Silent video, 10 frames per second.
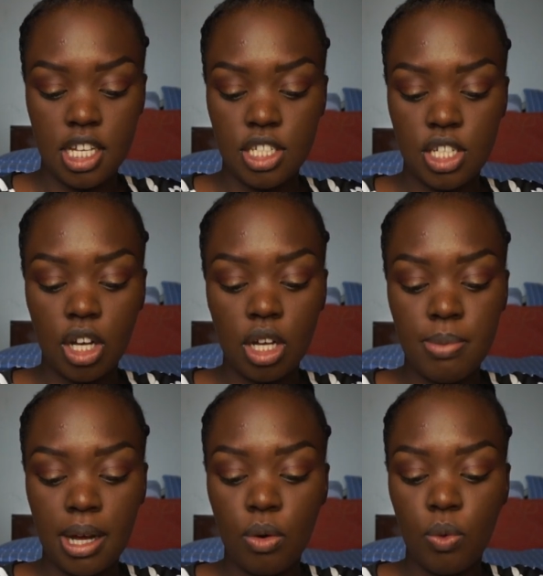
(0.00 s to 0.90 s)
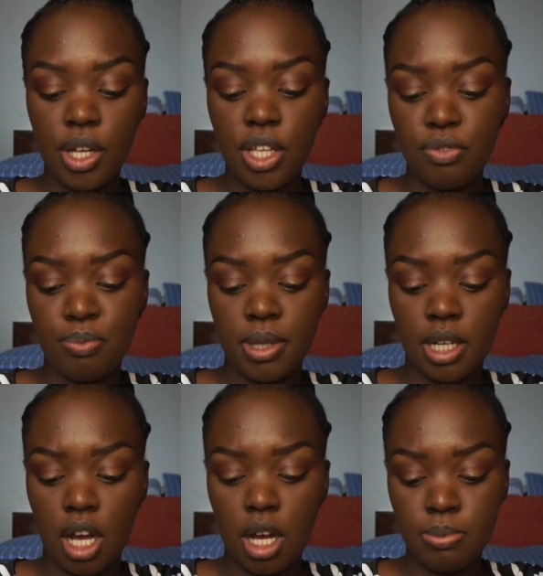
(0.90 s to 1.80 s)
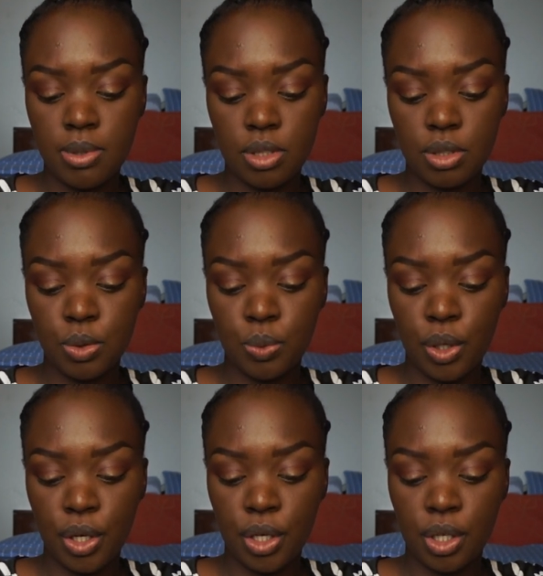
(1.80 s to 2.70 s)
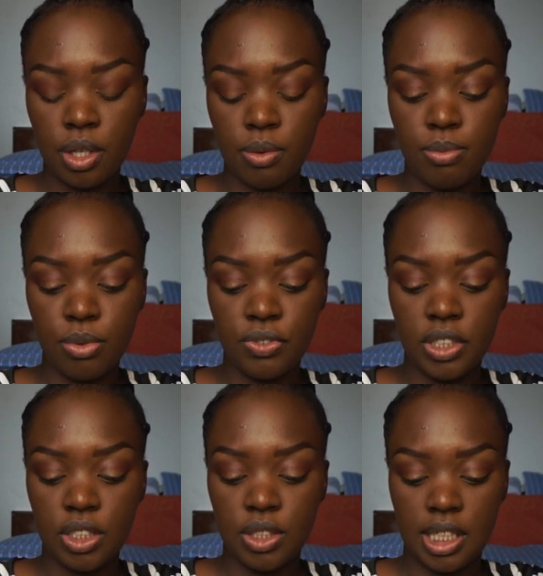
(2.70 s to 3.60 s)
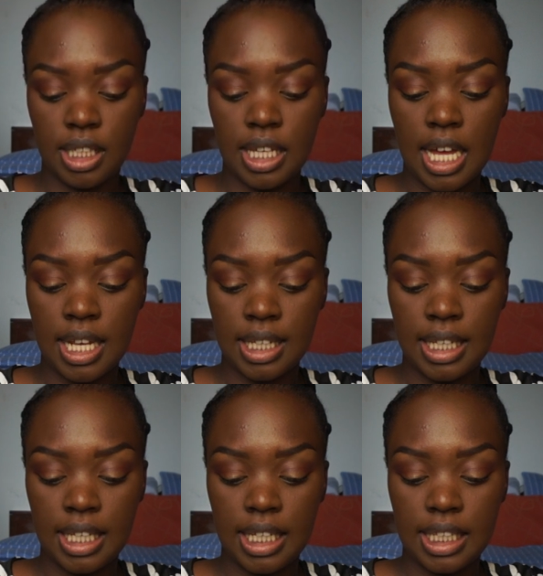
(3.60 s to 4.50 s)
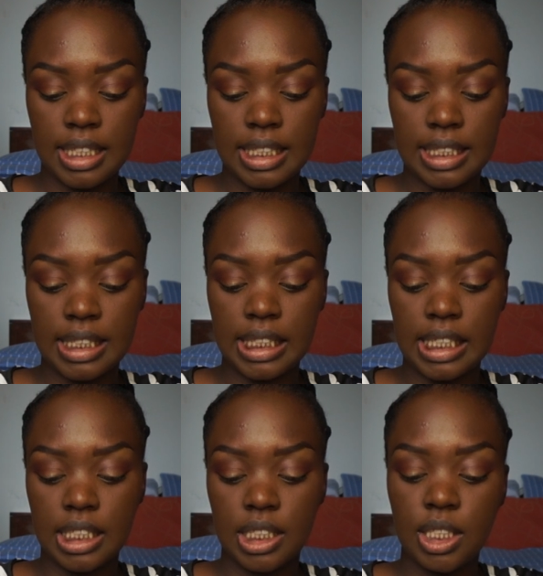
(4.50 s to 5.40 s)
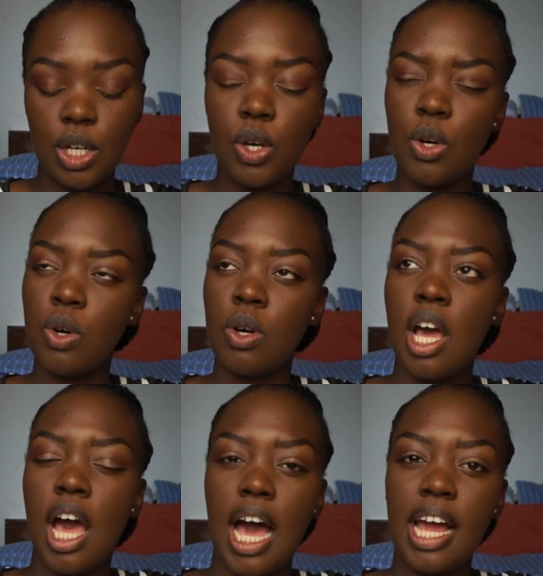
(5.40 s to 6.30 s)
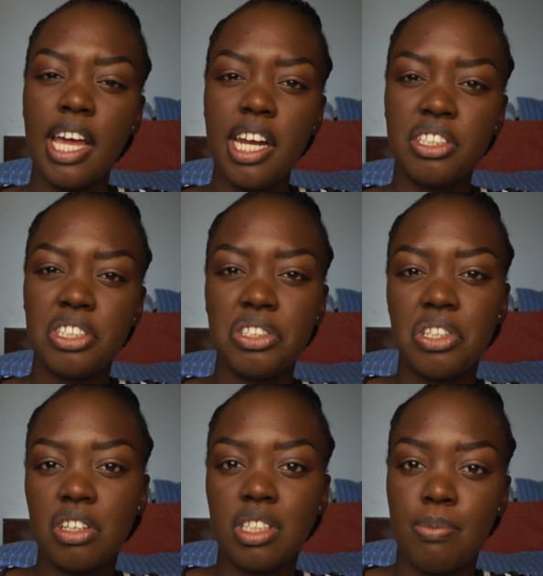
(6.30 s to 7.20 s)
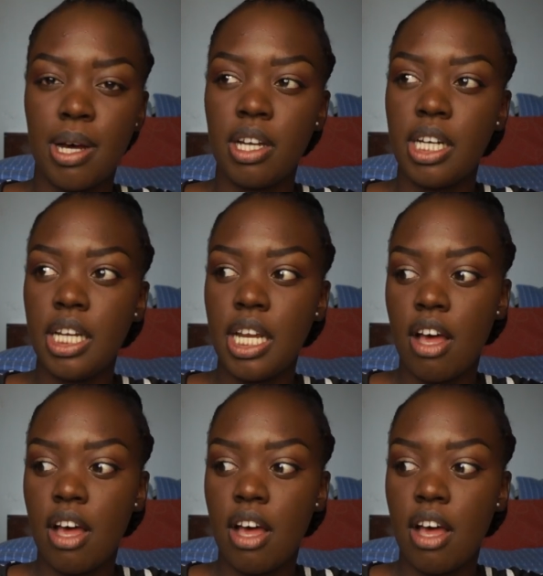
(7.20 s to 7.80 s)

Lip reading: Talk about what you've been up to, work, moving to Kigali, etc. So I kind of just talked about it.